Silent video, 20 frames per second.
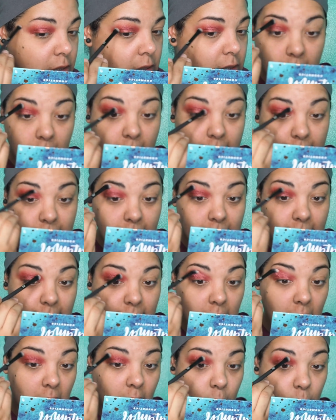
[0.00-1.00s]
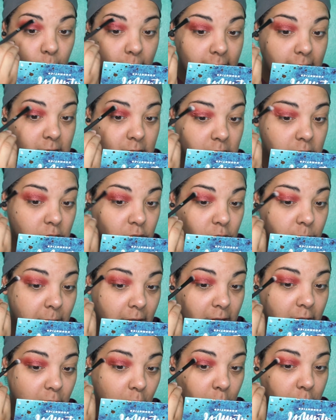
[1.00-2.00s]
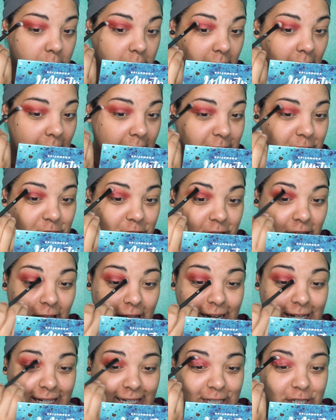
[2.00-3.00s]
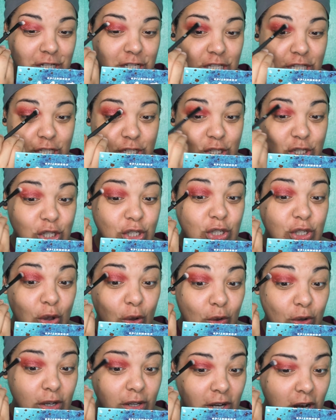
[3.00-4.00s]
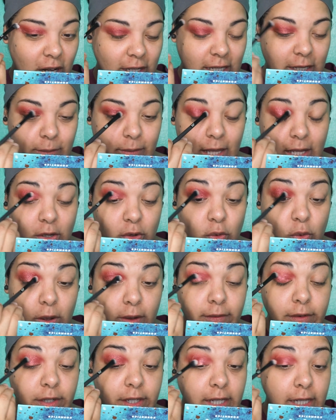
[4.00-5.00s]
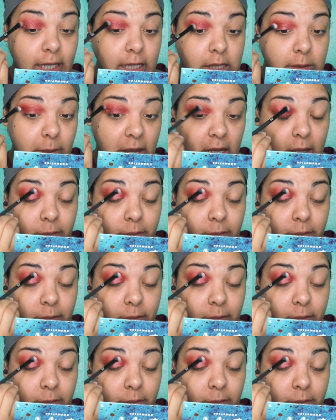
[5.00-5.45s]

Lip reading: I cannot wait to do my lower lash line. It just looks so good on him. Like, whoever did his makeup